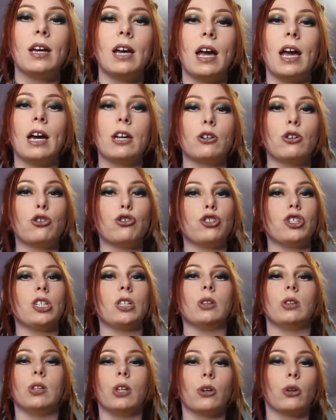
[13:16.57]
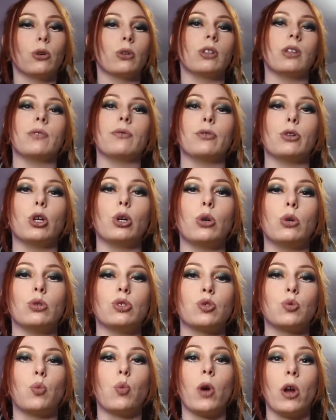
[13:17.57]
Energy literally
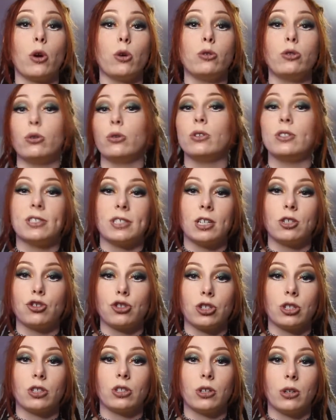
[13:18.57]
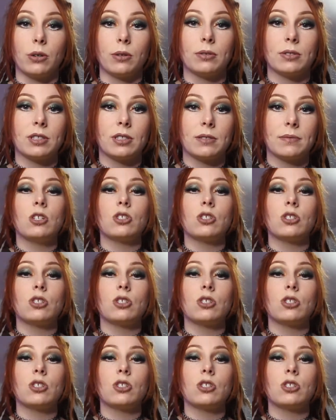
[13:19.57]
flows where your attention goes.